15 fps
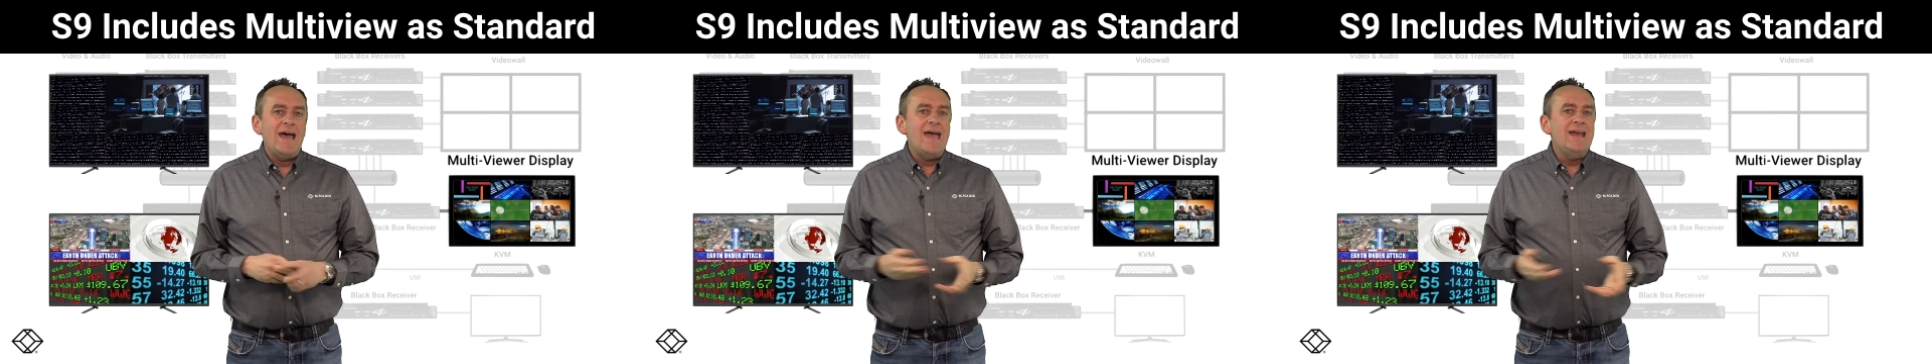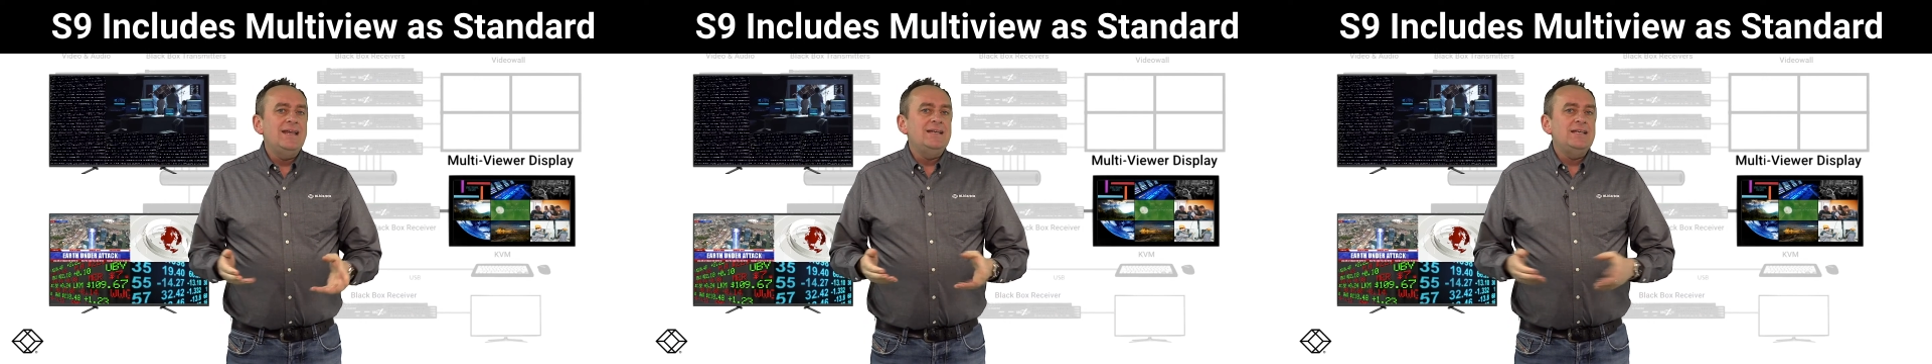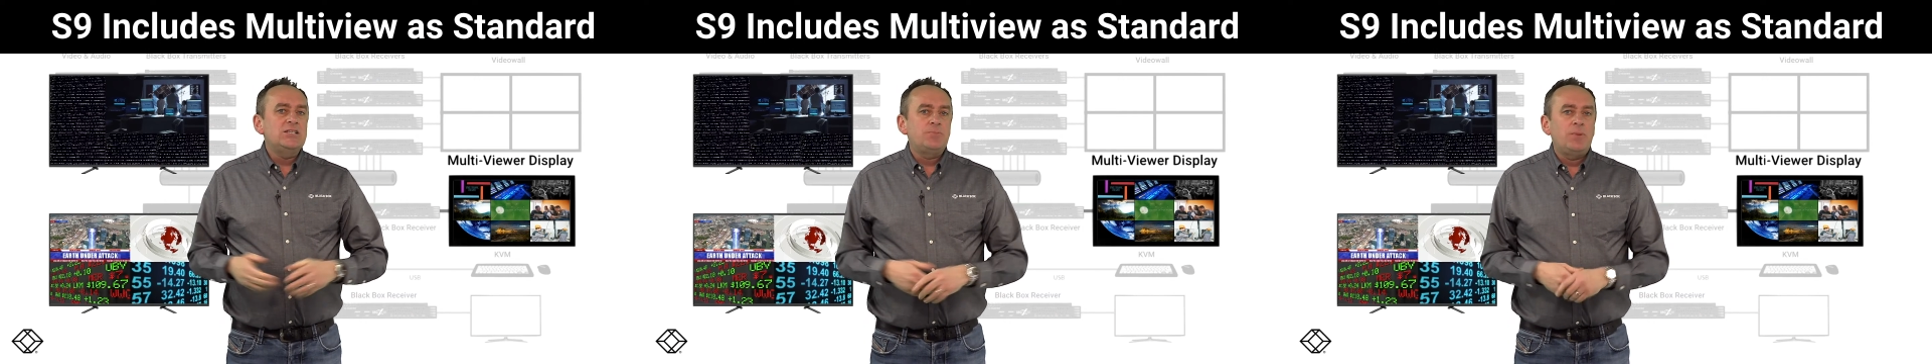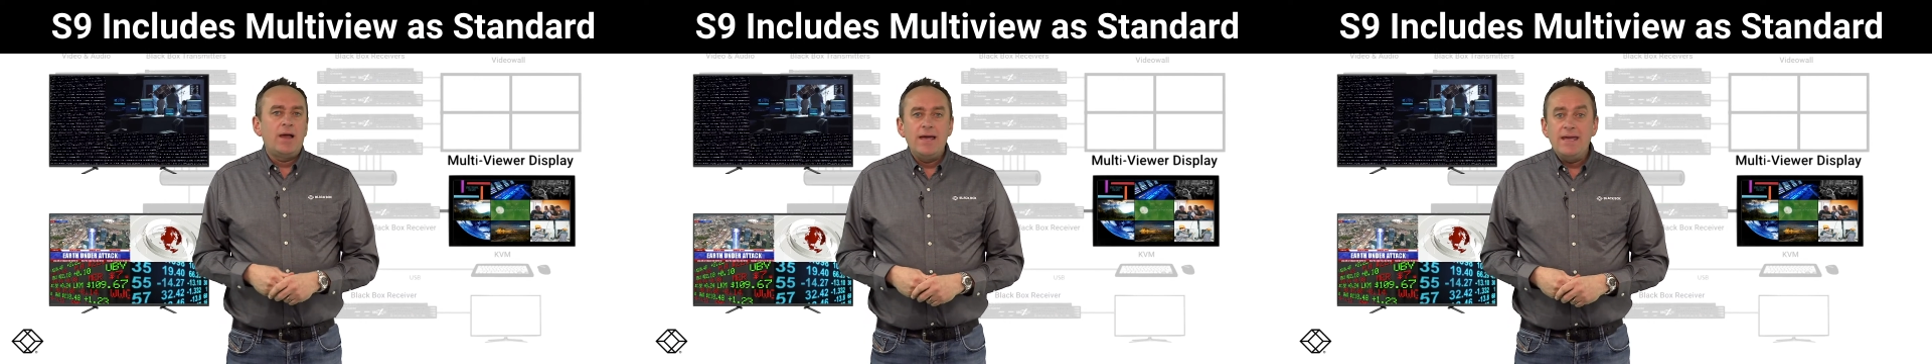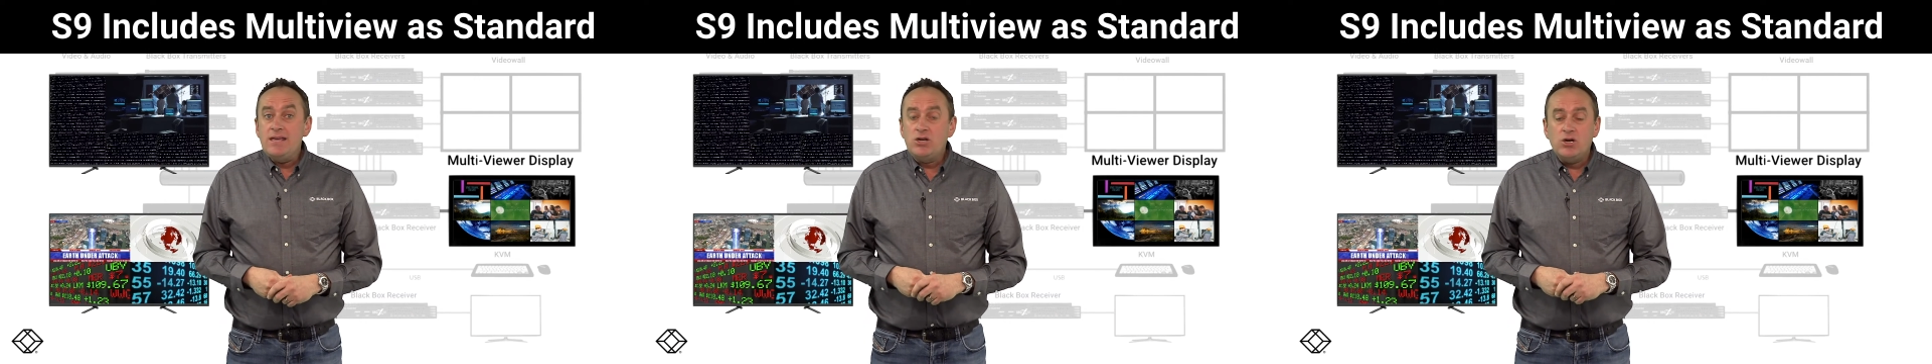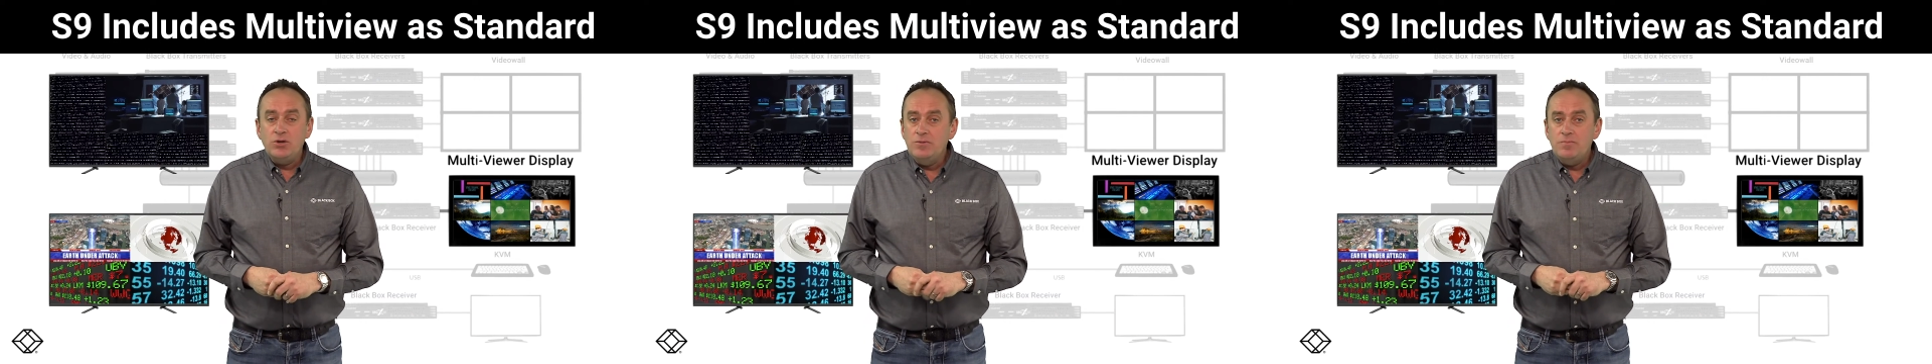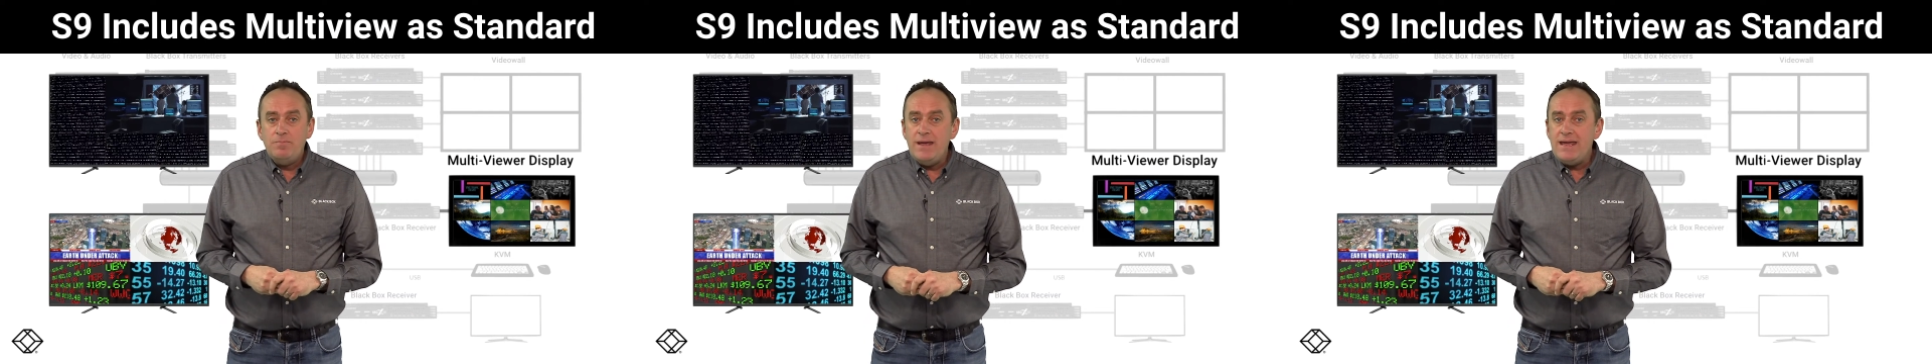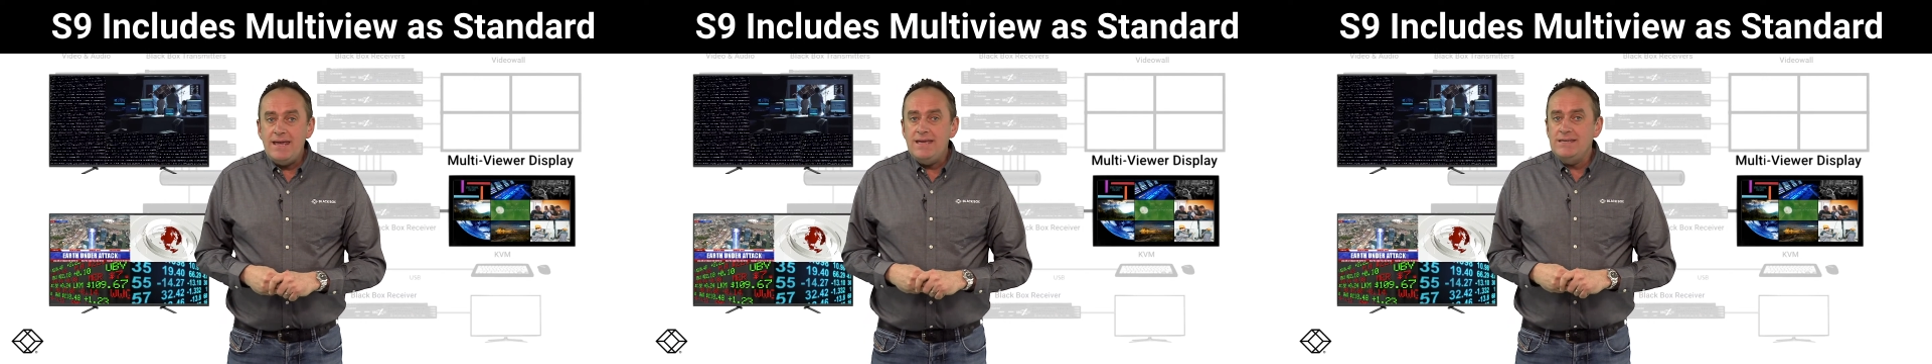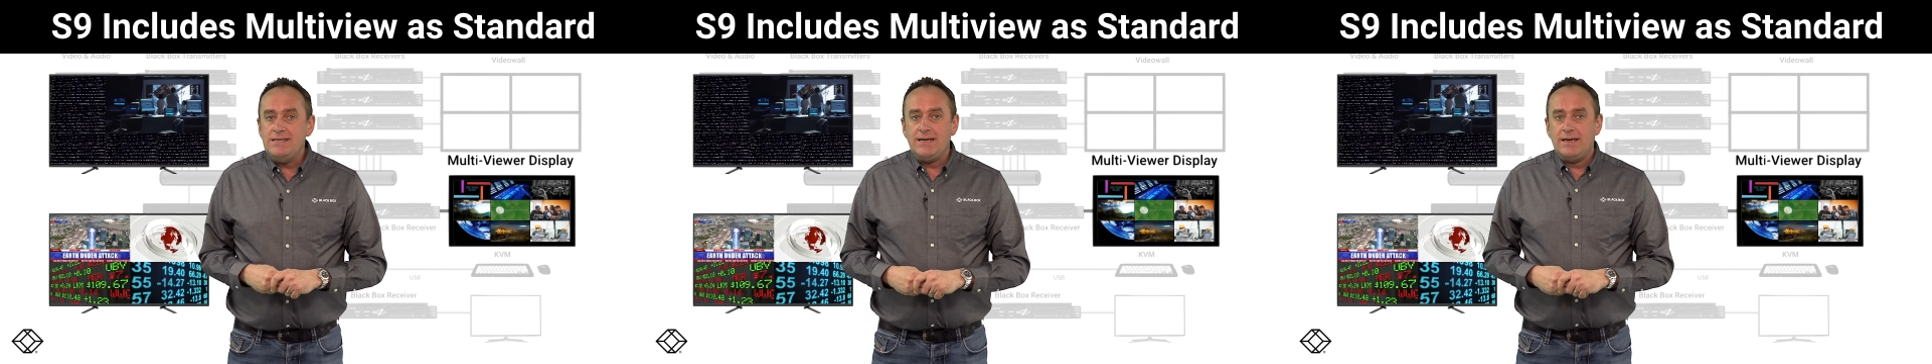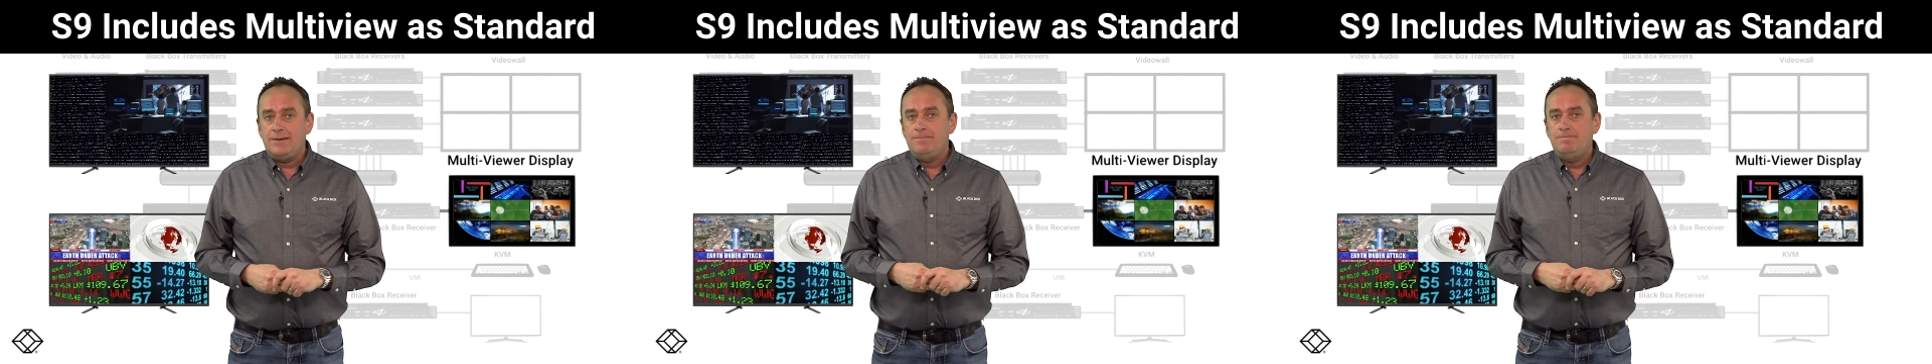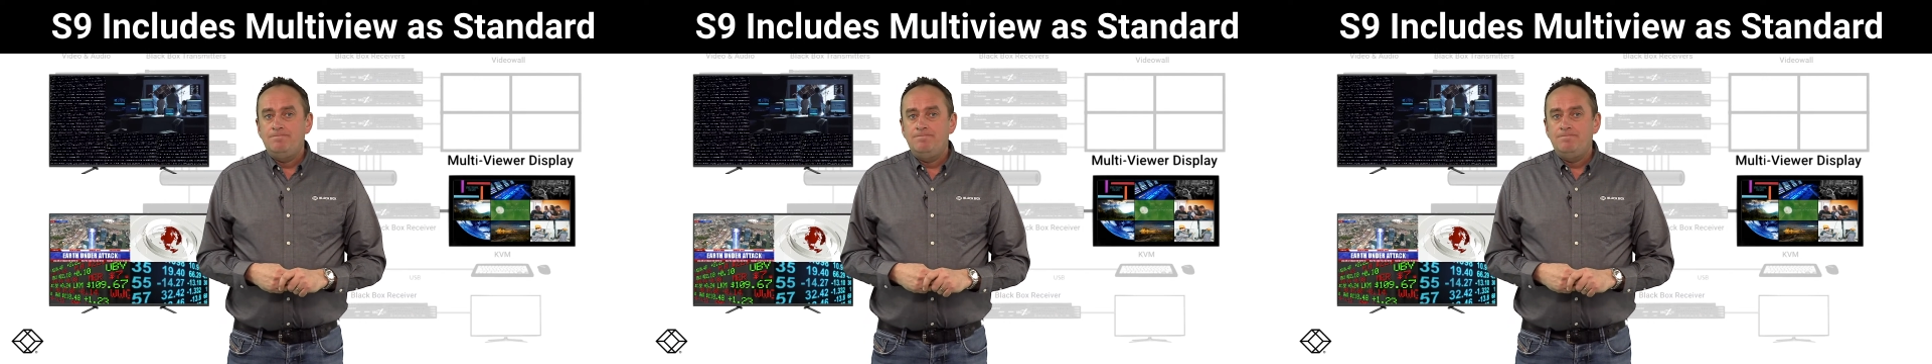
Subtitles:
any display couldn't be easier.